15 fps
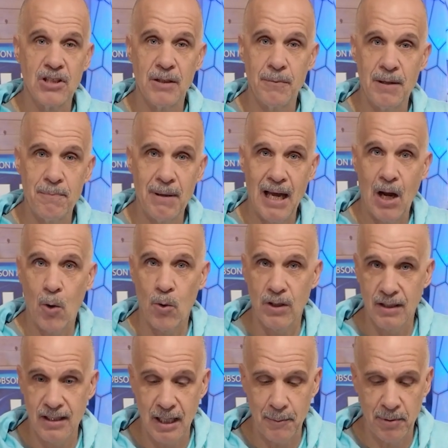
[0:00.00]
to be powered
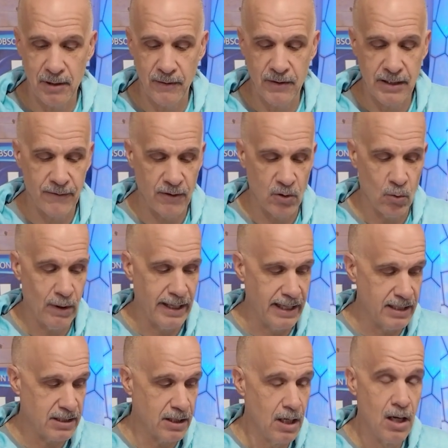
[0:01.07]
a couple of different
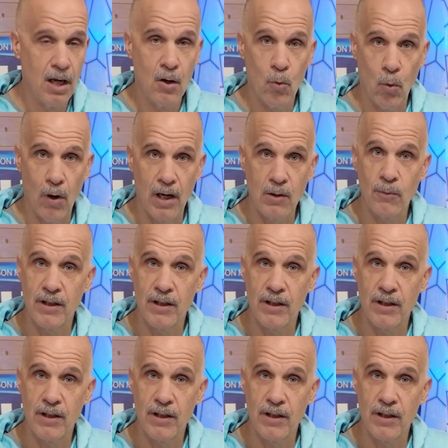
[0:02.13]
ways. One